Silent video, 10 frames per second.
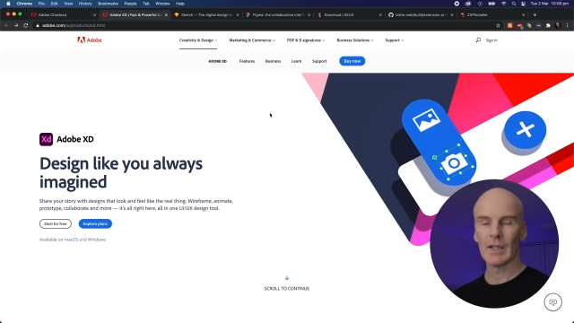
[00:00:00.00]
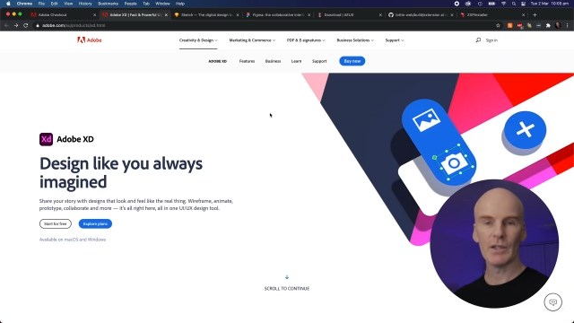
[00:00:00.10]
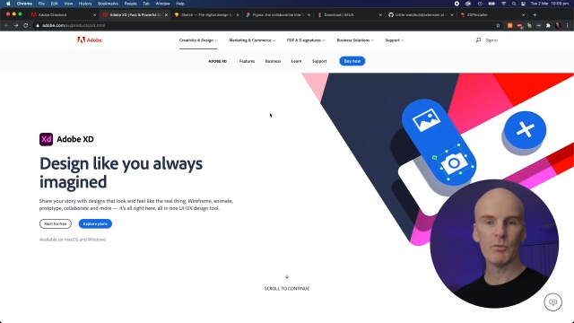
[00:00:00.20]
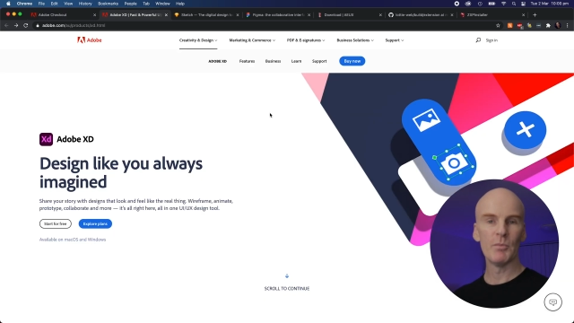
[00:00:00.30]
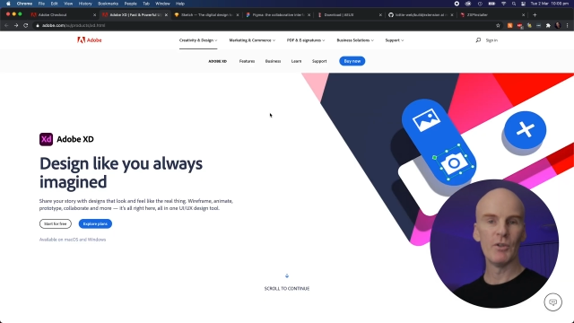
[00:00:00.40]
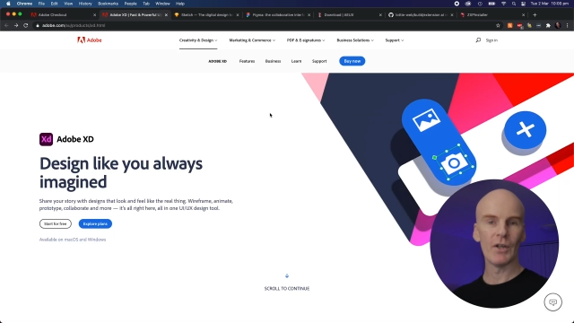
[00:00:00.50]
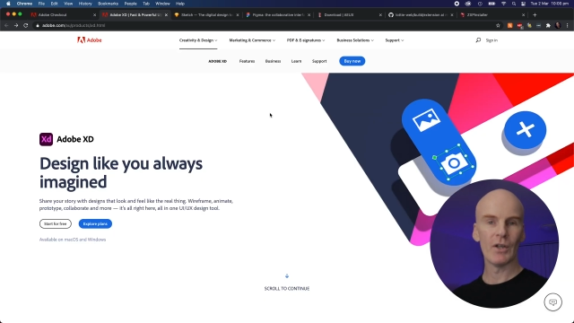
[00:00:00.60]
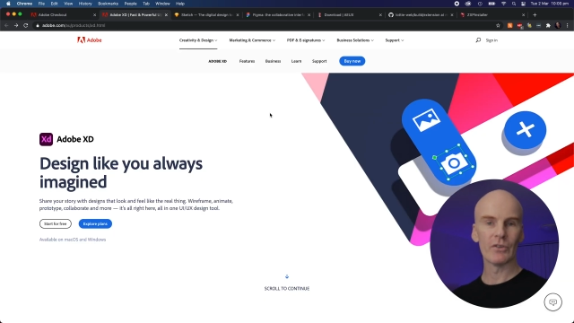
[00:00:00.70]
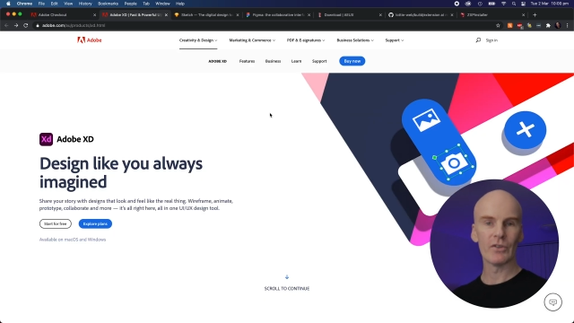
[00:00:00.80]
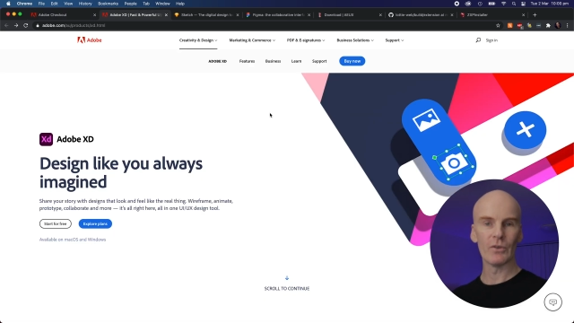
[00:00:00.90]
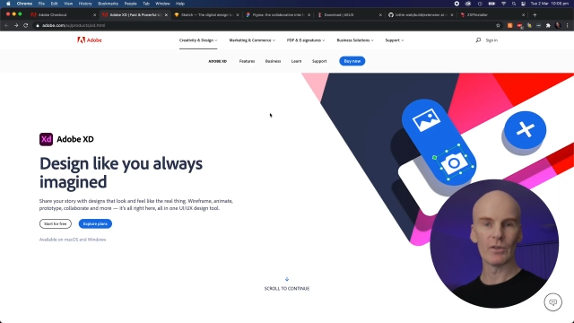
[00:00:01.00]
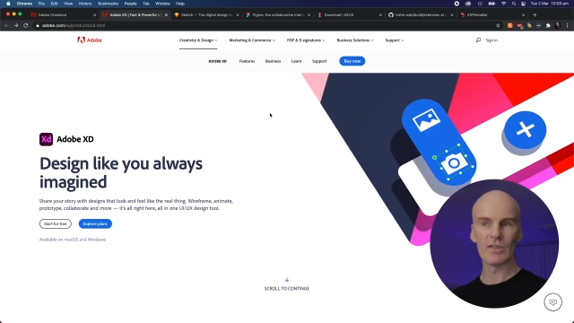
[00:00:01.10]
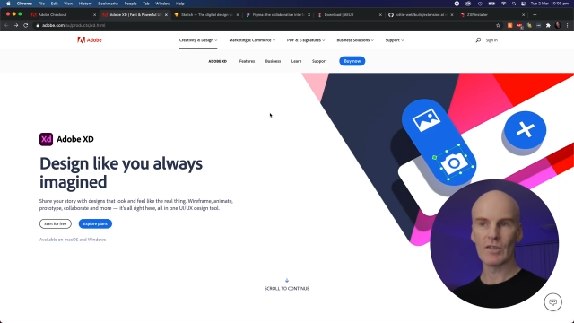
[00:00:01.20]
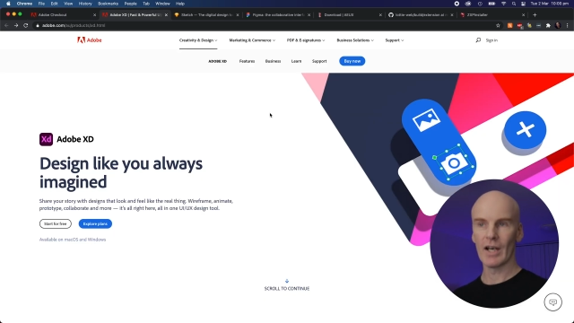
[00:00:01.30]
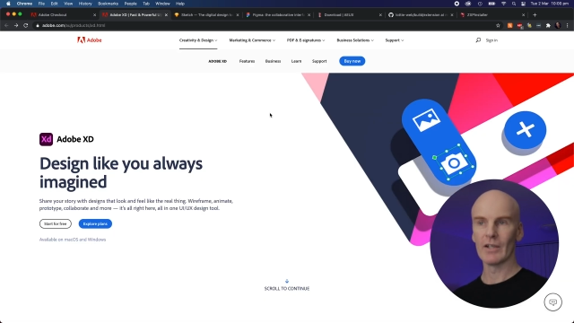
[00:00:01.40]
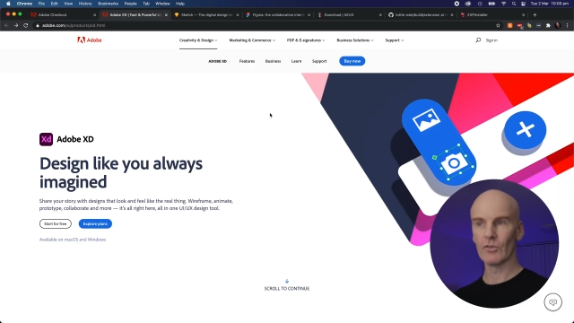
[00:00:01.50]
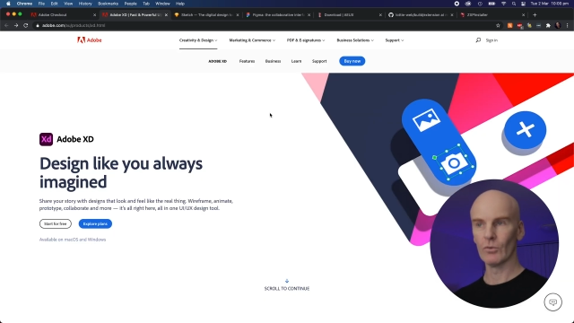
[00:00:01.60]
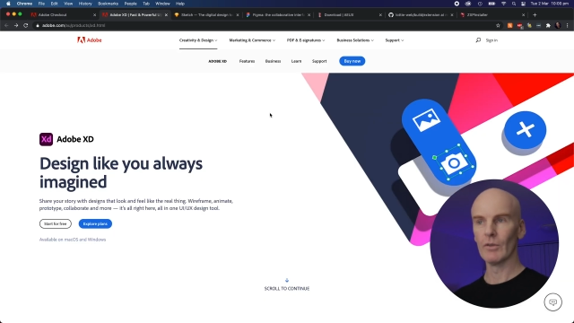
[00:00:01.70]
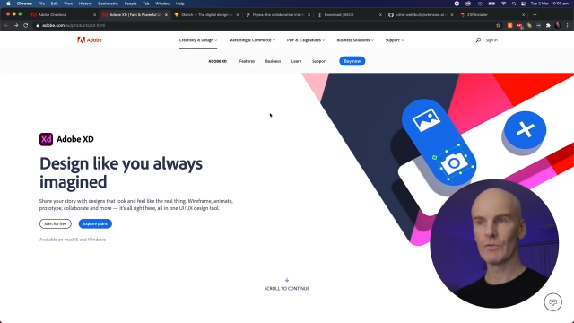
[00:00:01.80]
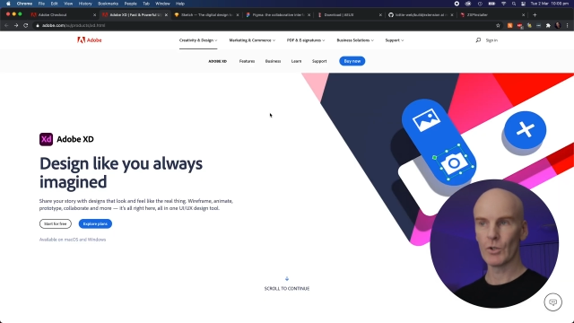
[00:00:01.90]
And then we'll move on to your design
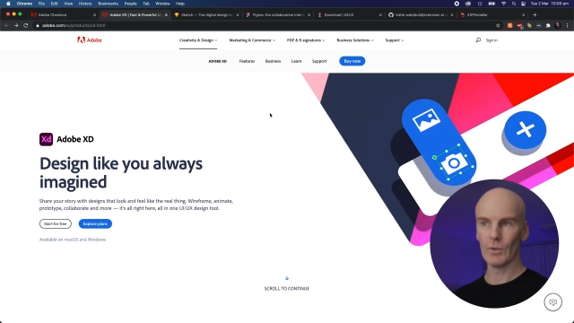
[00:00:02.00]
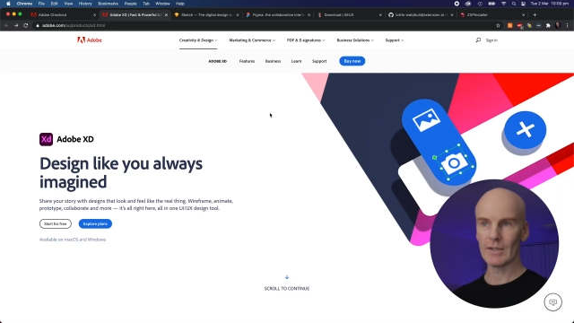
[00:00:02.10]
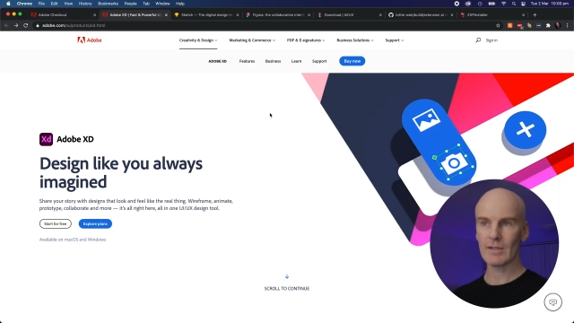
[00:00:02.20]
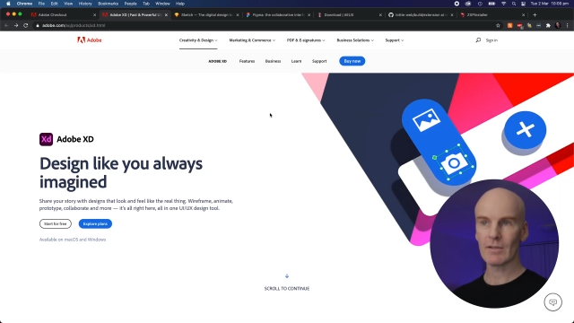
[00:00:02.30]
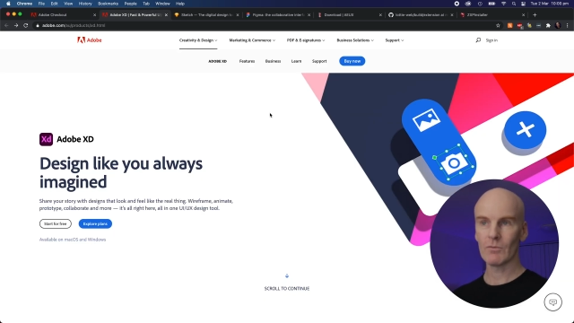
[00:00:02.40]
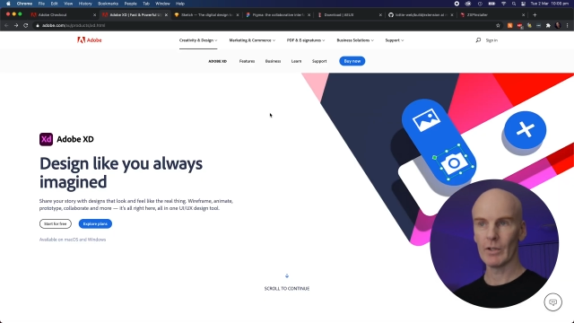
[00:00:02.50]
tool of choice.